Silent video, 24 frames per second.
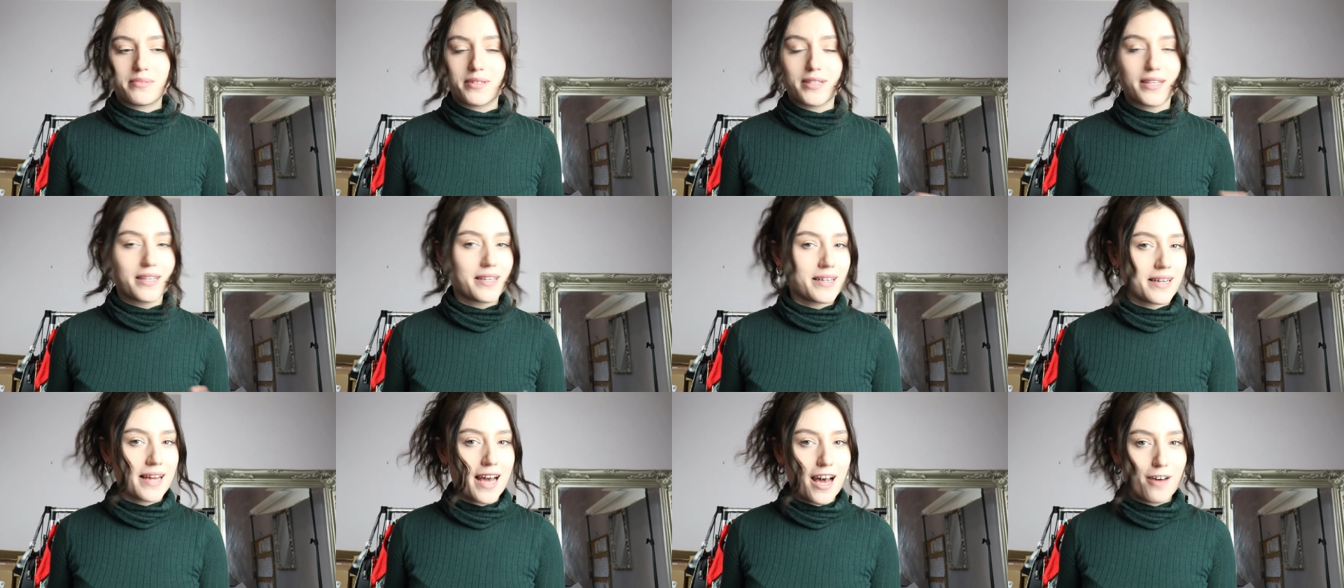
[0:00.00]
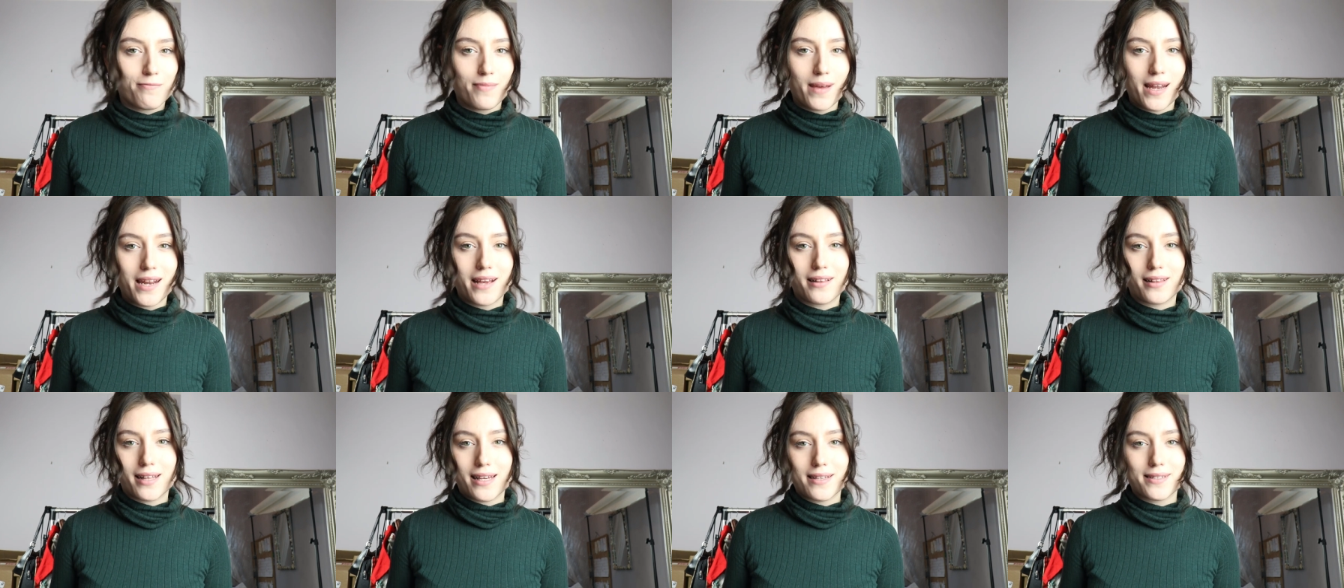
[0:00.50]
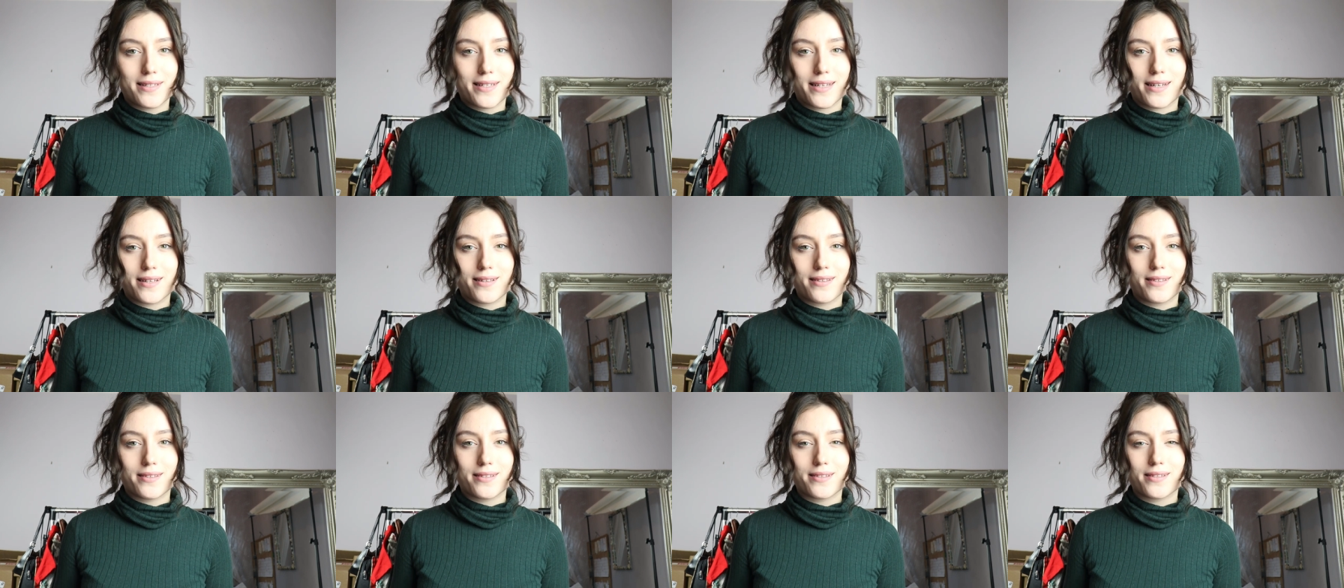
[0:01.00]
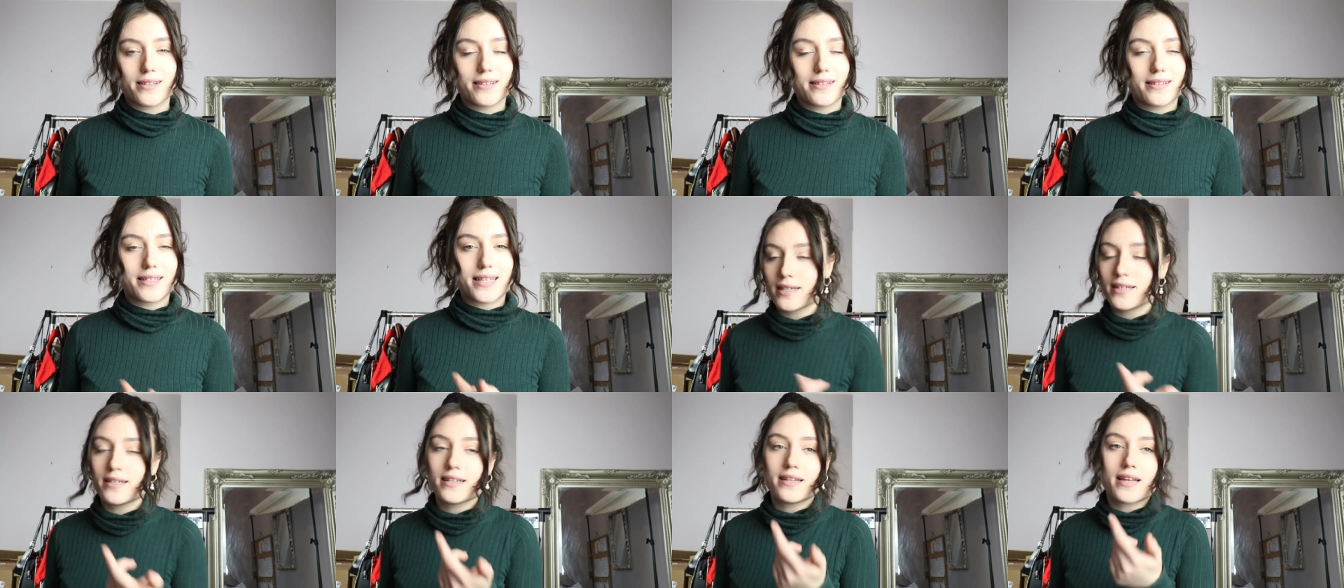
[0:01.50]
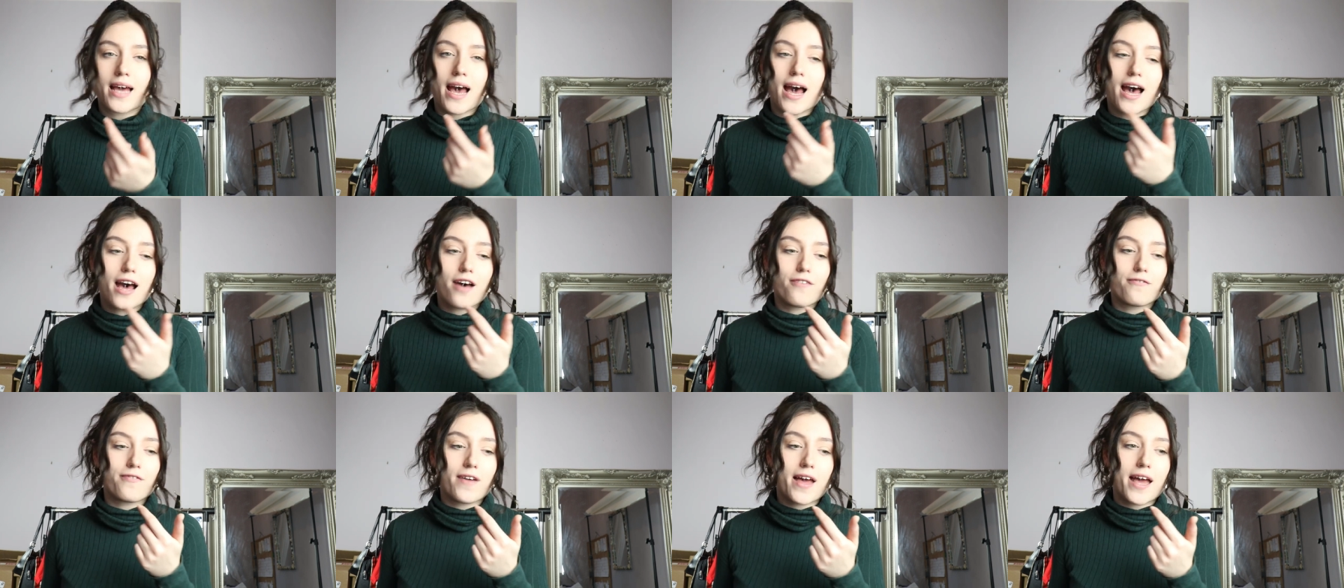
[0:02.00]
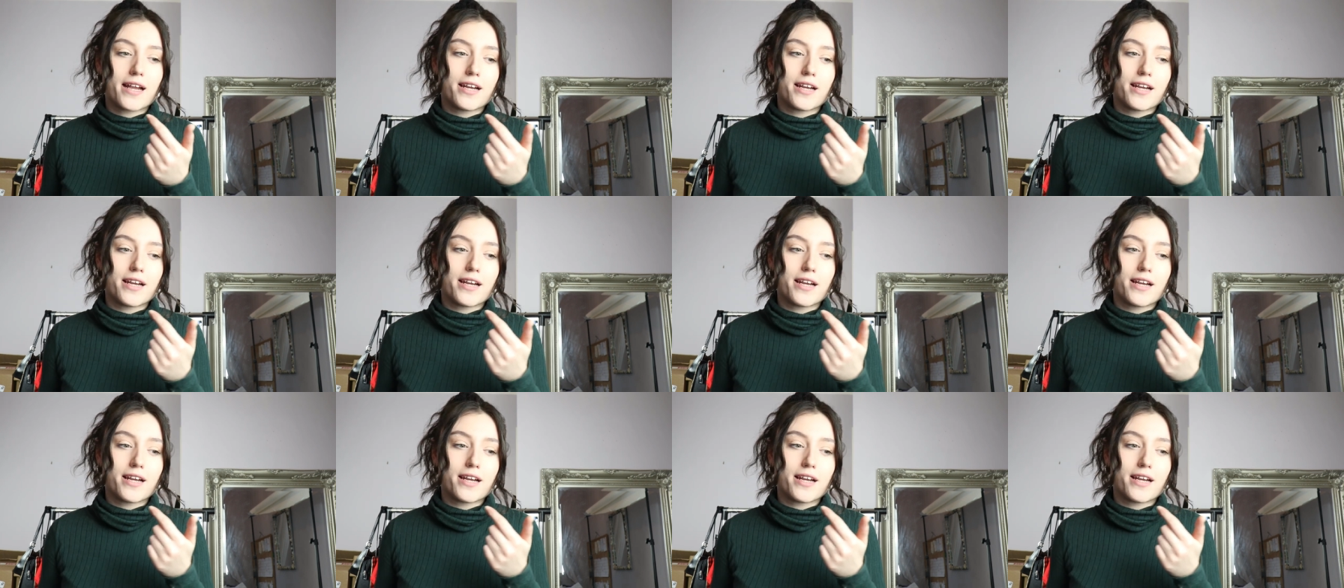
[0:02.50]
didn't have many listings, didn't have